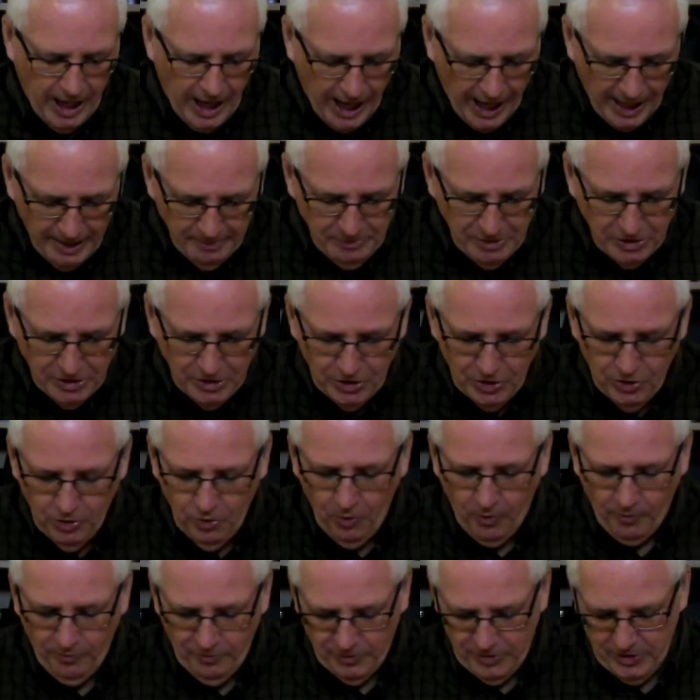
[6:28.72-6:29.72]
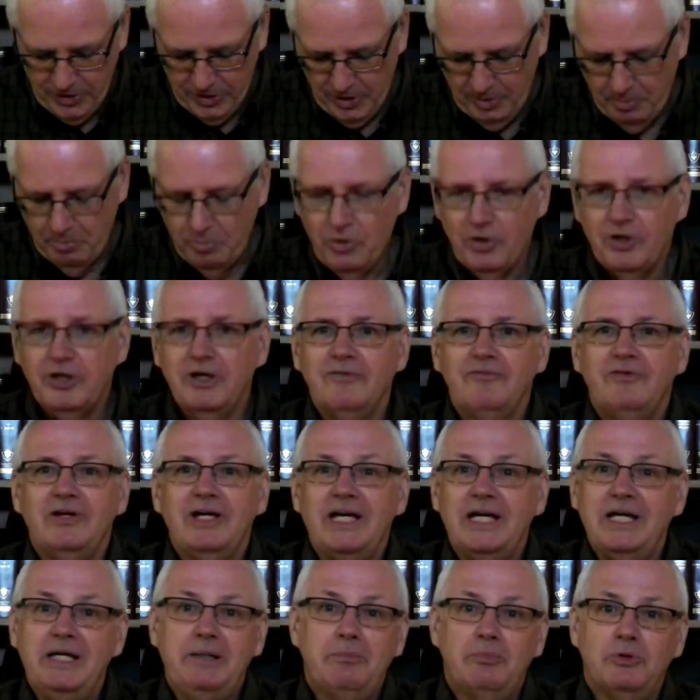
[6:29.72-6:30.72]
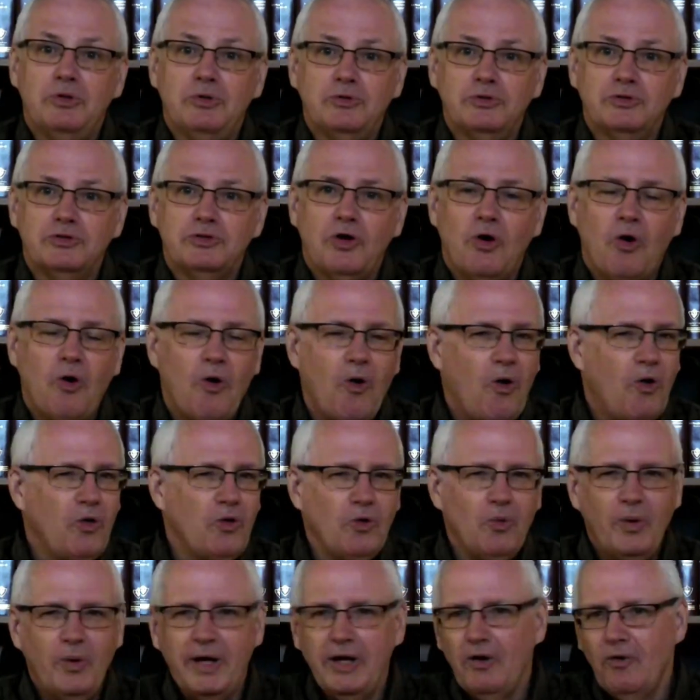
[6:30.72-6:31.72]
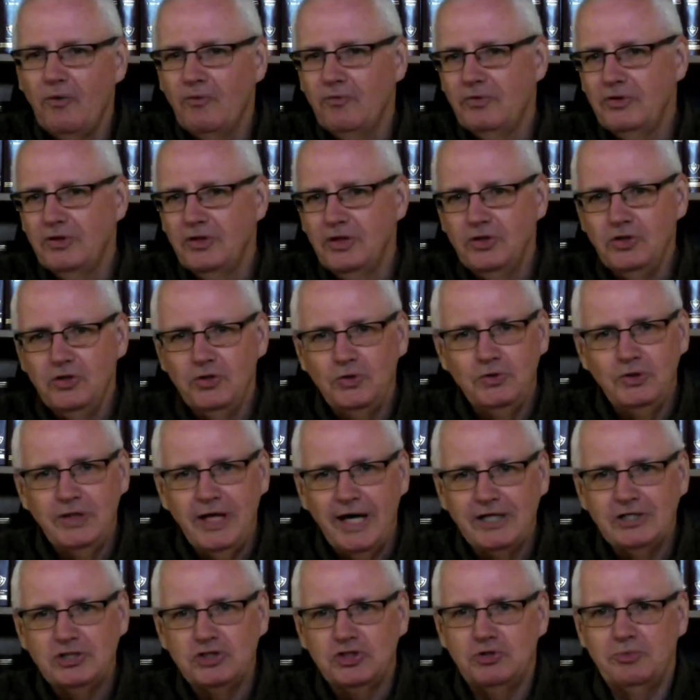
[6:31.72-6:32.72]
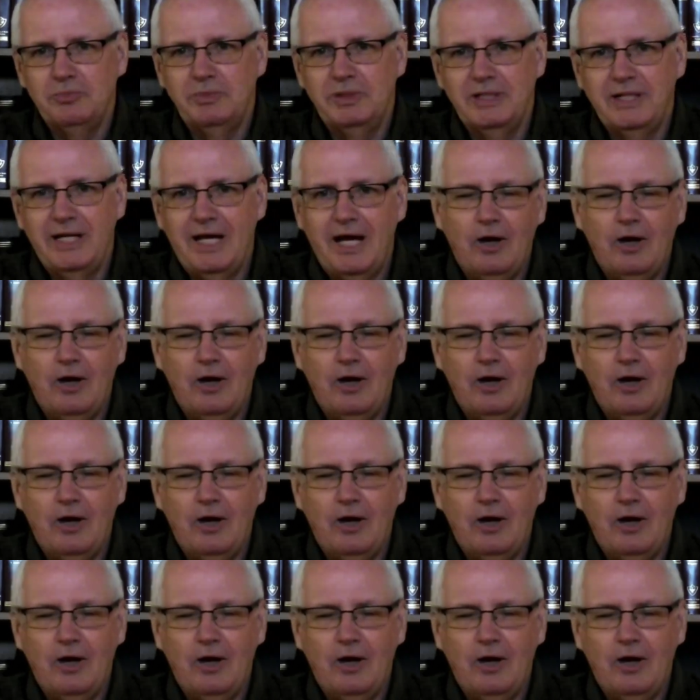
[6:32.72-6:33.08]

I'm going to go over to the book of Hebrews, all the way over in the New Testament.